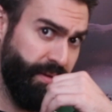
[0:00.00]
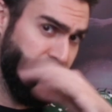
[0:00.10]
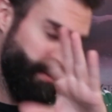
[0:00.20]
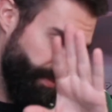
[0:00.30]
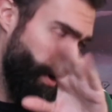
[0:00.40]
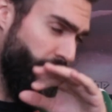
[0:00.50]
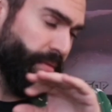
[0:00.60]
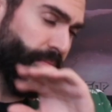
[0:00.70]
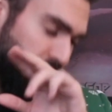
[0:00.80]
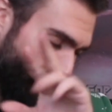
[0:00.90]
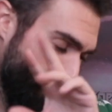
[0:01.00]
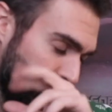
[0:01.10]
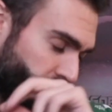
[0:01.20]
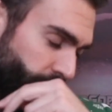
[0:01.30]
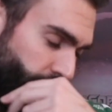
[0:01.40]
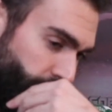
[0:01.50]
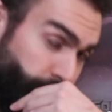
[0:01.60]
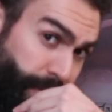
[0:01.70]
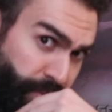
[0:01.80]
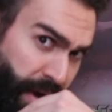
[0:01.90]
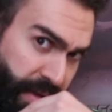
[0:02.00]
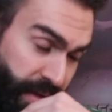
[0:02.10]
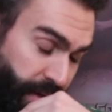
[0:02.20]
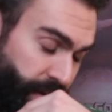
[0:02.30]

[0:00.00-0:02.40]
It's small, but could be pricey.